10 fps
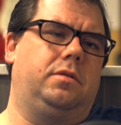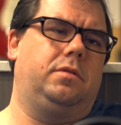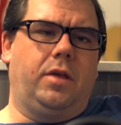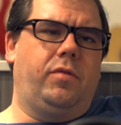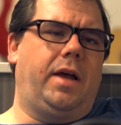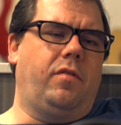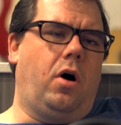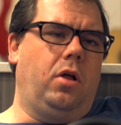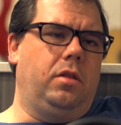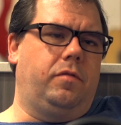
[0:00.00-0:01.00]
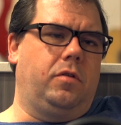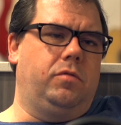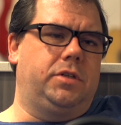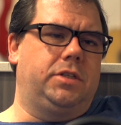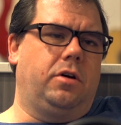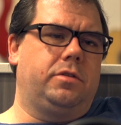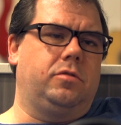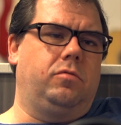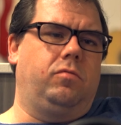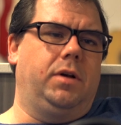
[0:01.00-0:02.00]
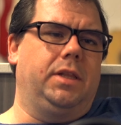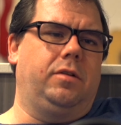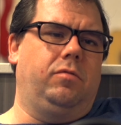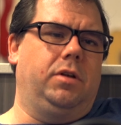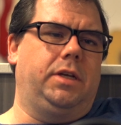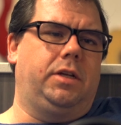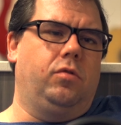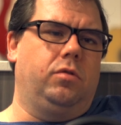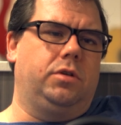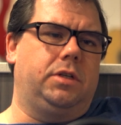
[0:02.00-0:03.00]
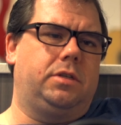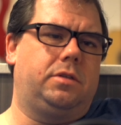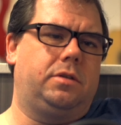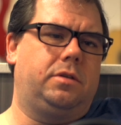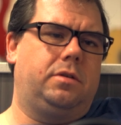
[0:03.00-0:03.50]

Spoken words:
And then we have Oliver, which is also really, really gorgeous.